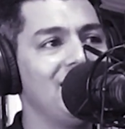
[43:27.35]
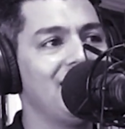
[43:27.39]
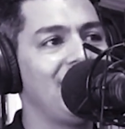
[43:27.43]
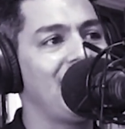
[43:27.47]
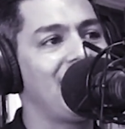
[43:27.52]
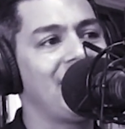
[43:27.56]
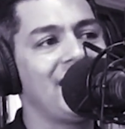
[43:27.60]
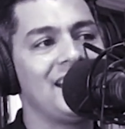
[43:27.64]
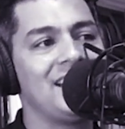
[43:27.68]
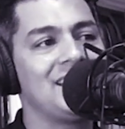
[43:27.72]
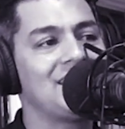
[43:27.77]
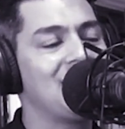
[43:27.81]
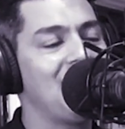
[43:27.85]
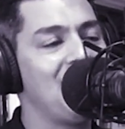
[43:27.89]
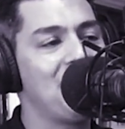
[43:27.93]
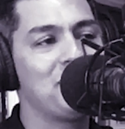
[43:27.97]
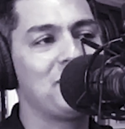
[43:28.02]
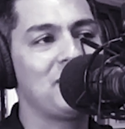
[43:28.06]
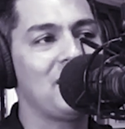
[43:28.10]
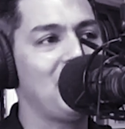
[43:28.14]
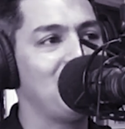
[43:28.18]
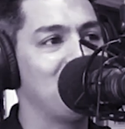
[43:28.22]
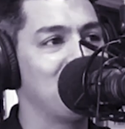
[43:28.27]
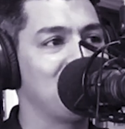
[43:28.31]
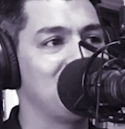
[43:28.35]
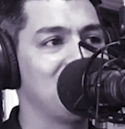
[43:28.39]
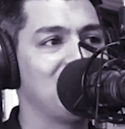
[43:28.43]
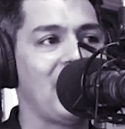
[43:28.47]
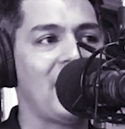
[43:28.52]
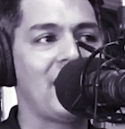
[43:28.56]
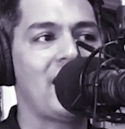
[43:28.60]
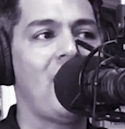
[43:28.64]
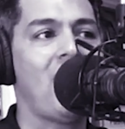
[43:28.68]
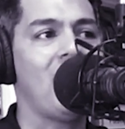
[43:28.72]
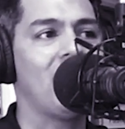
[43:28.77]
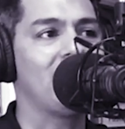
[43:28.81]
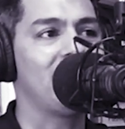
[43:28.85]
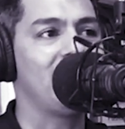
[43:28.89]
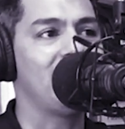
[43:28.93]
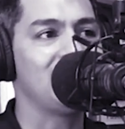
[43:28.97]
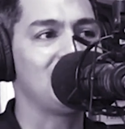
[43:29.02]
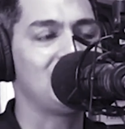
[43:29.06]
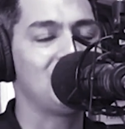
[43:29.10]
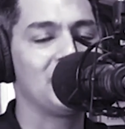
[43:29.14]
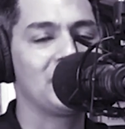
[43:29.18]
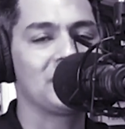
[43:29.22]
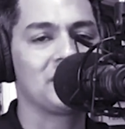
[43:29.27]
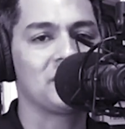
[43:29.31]
Like anytime when I would like holler
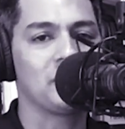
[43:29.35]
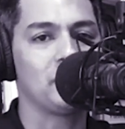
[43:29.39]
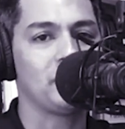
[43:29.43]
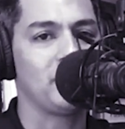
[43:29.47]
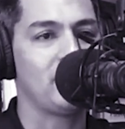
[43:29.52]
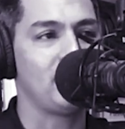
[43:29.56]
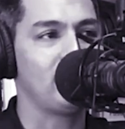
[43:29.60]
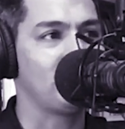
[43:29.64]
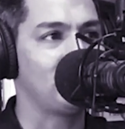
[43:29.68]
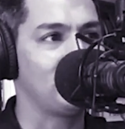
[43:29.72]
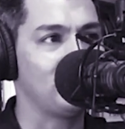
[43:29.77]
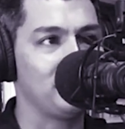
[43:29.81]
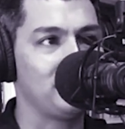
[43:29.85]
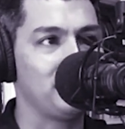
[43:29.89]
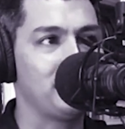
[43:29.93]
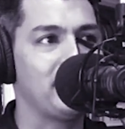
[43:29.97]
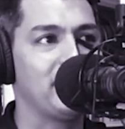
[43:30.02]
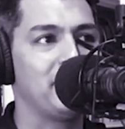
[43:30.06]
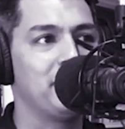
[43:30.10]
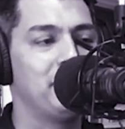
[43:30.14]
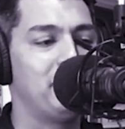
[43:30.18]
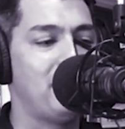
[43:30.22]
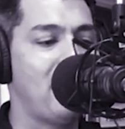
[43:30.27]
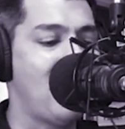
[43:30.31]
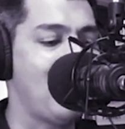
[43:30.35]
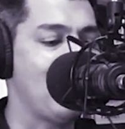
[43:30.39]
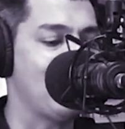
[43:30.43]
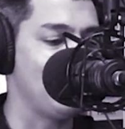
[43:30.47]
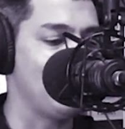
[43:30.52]
at chicks or whatever, it would be "ma